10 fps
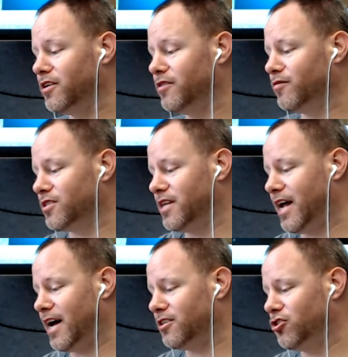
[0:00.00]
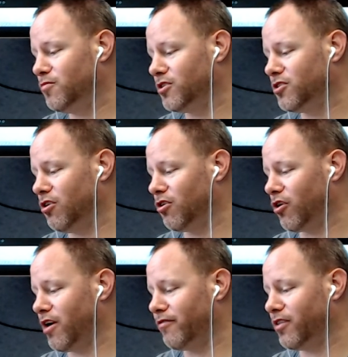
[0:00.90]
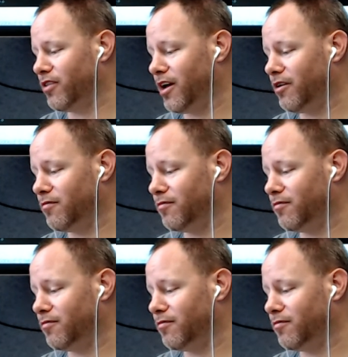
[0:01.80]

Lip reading: it was not too much longer after that.